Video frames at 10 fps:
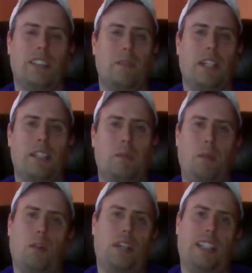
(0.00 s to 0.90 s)
sometimes
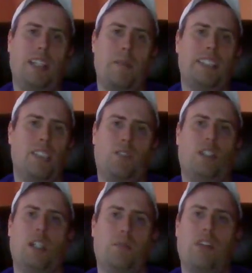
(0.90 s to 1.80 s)
people don't get that message for
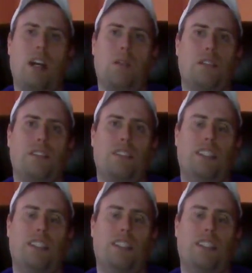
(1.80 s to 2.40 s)
a couple hours.